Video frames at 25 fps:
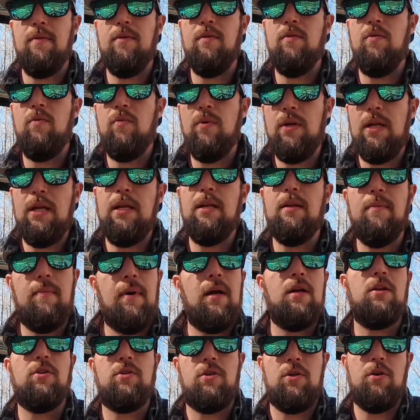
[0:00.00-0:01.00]
you need to
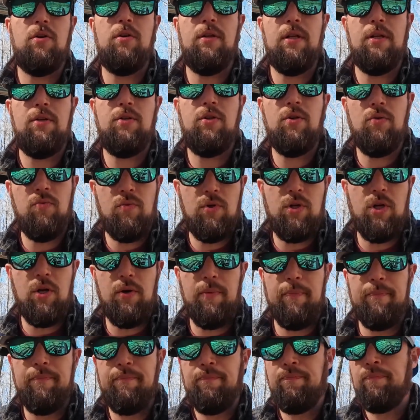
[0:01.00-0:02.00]
make sure that you do.